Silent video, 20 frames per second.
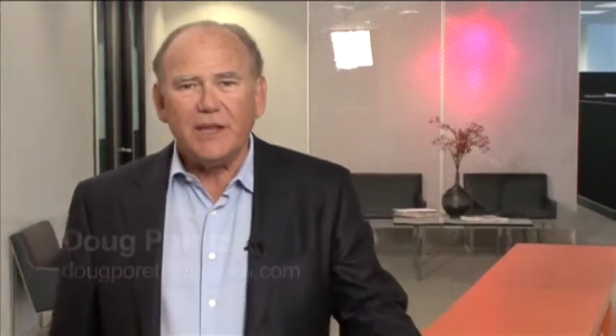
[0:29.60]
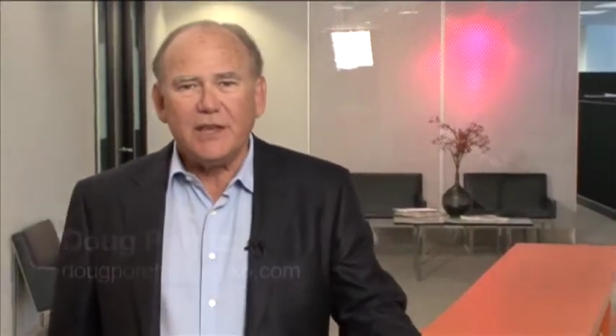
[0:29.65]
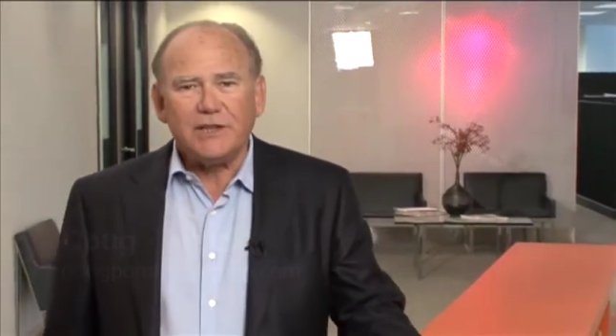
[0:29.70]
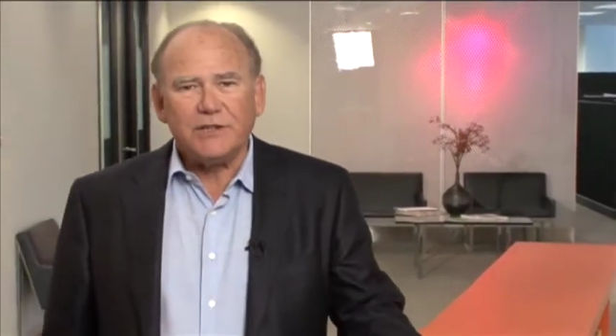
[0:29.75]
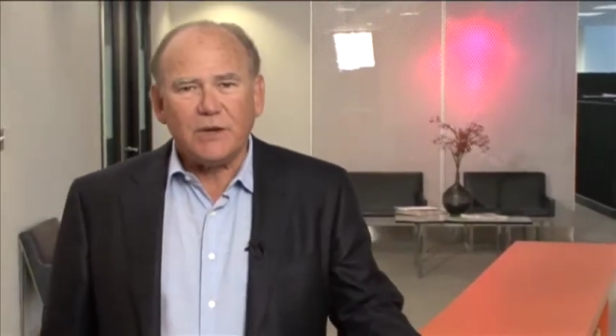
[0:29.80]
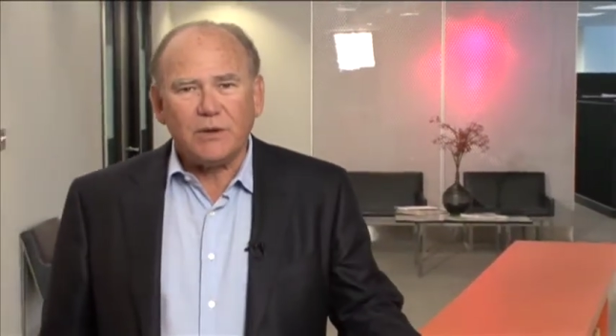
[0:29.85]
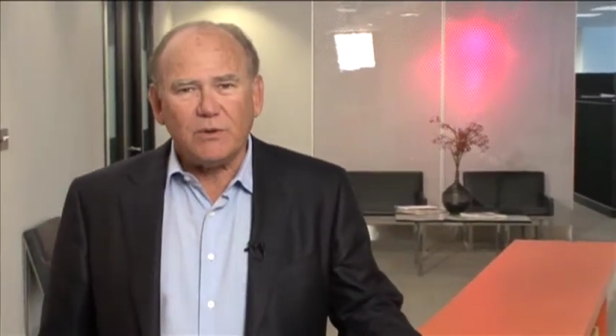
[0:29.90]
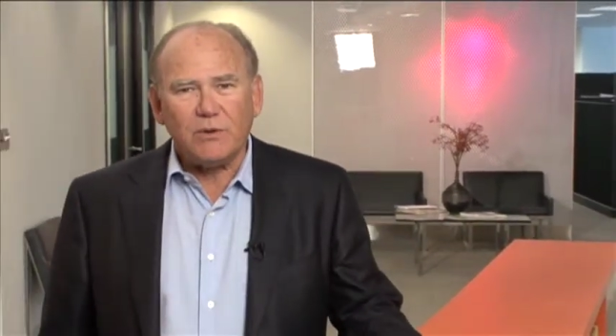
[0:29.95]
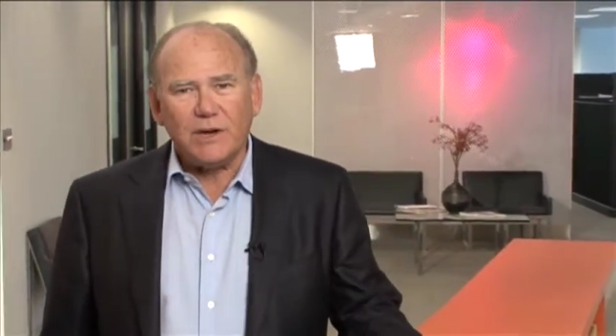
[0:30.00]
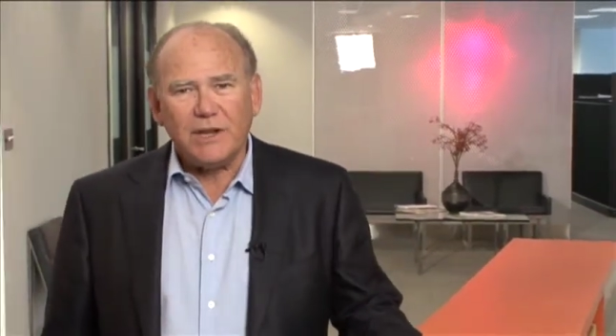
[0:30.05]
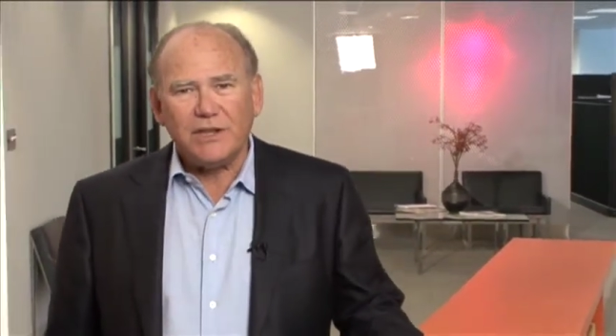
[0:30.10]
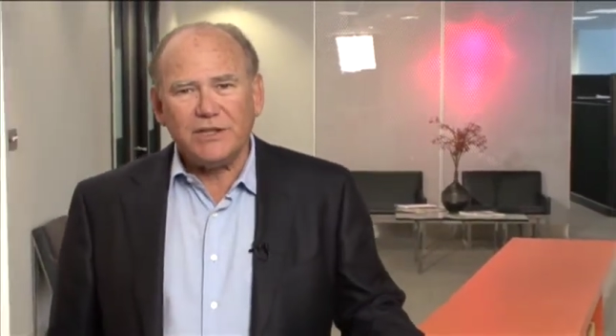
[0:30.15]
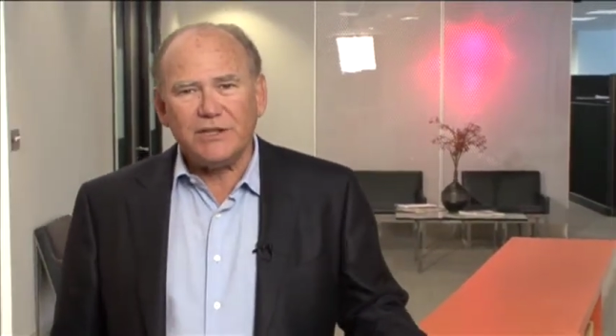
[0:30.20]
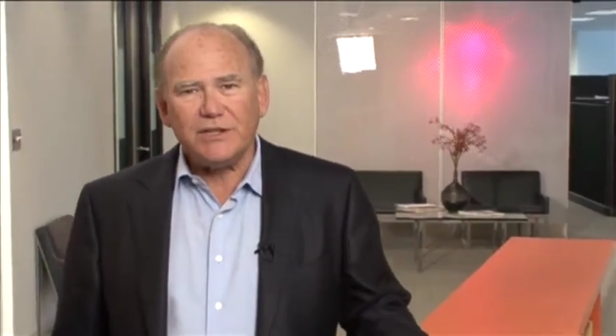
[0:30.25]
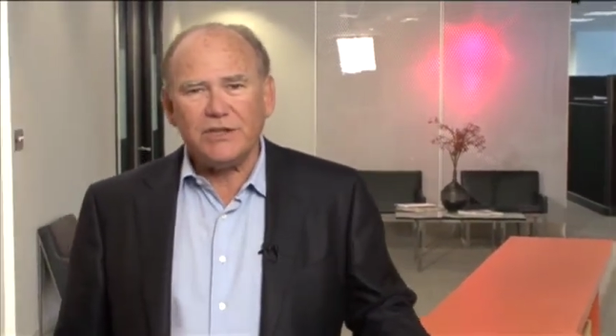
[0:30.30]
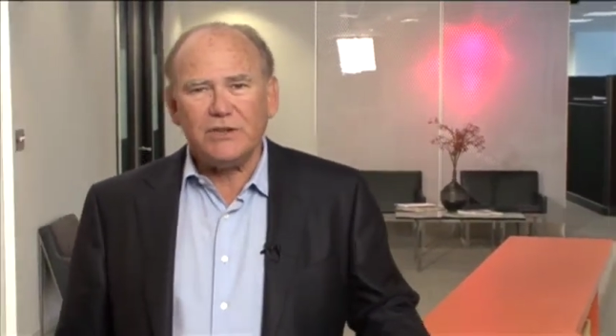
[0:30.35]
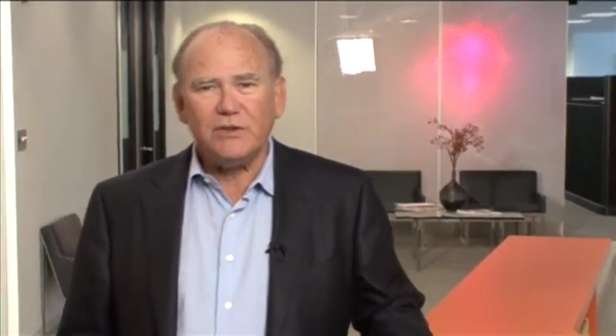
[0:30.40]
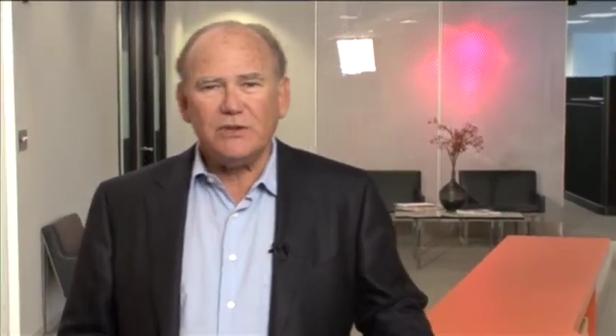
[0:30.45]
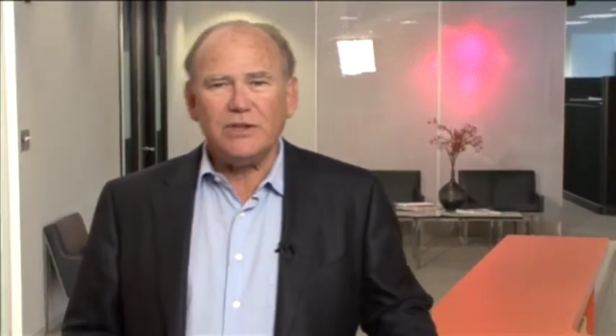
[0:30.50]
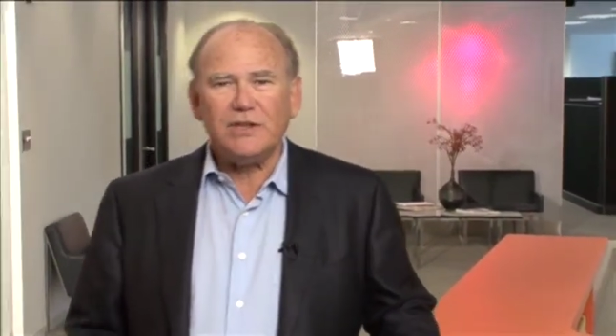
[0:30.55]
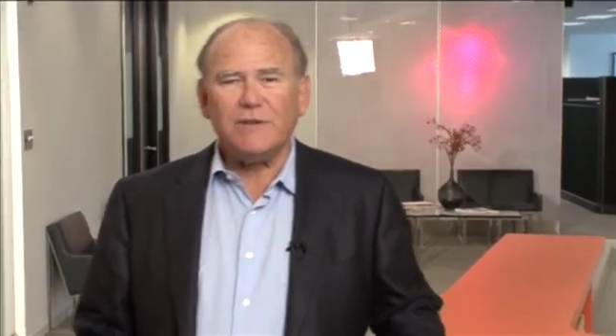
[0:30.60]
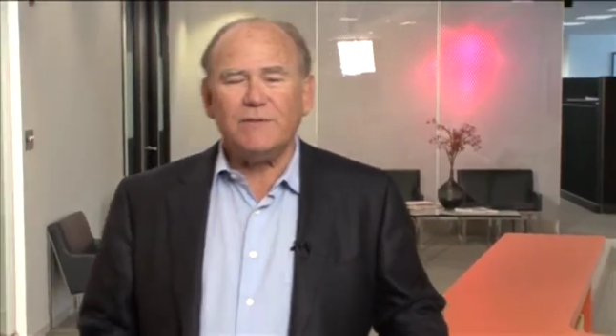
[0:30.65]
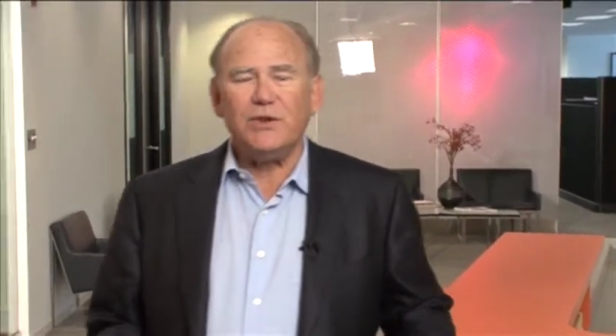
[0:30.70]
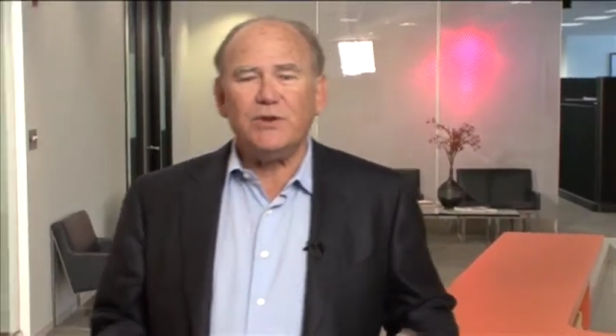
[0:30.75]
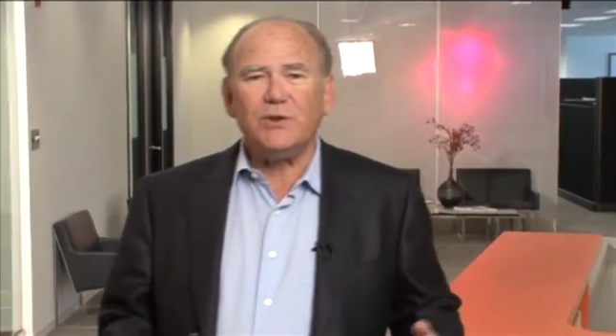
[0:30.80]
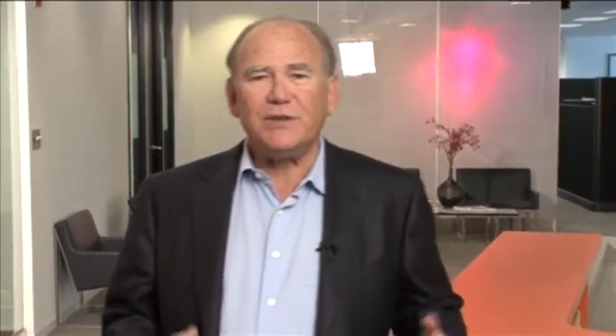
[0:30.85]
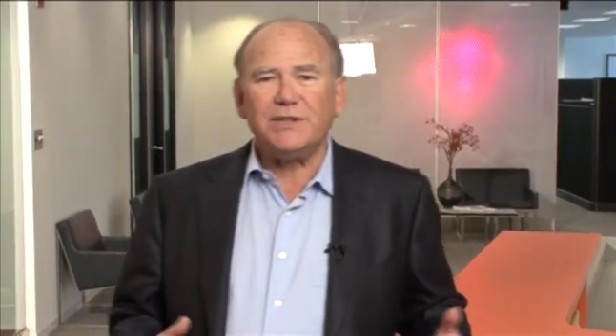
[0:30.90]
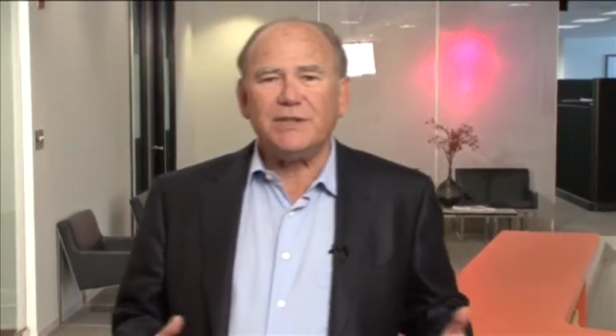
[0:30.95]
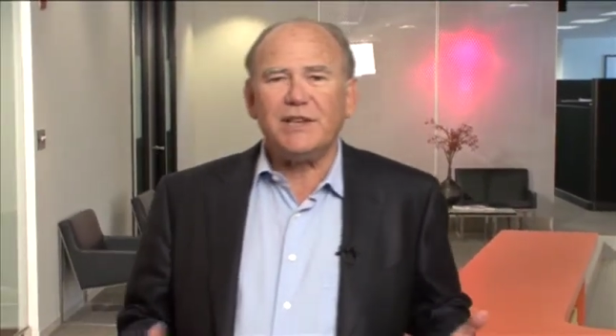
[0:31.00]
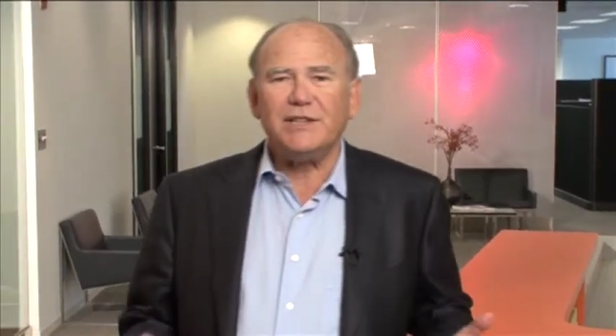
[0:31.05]
So I want to give
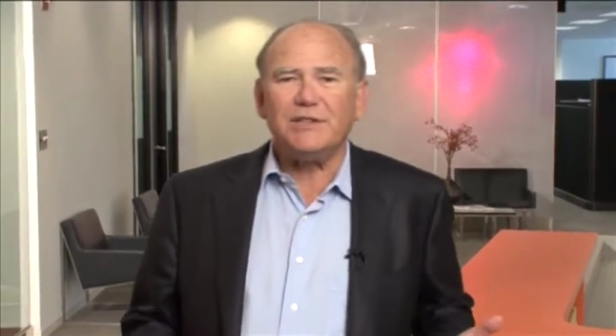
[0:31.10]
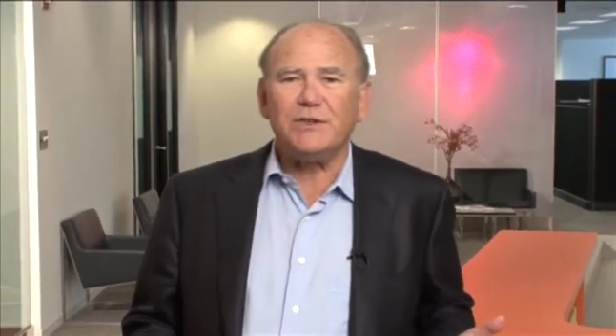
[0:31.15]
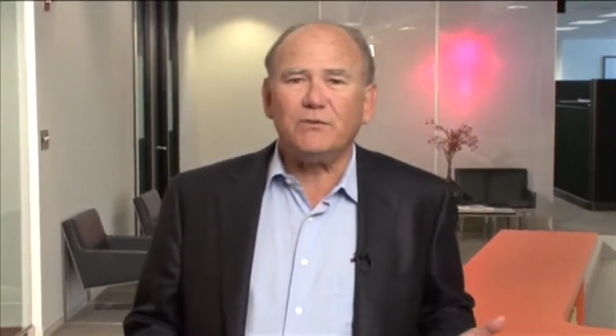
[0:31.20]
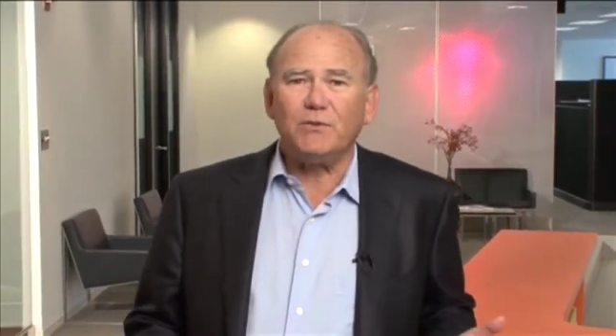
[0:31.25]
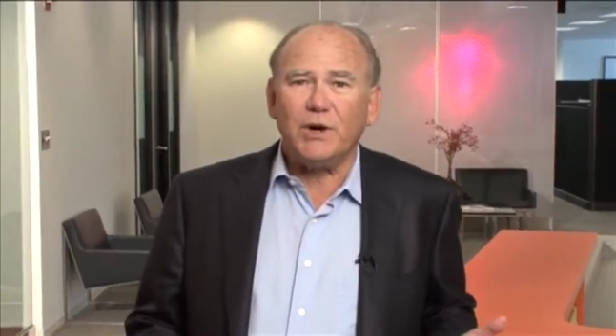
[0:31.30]
you a sense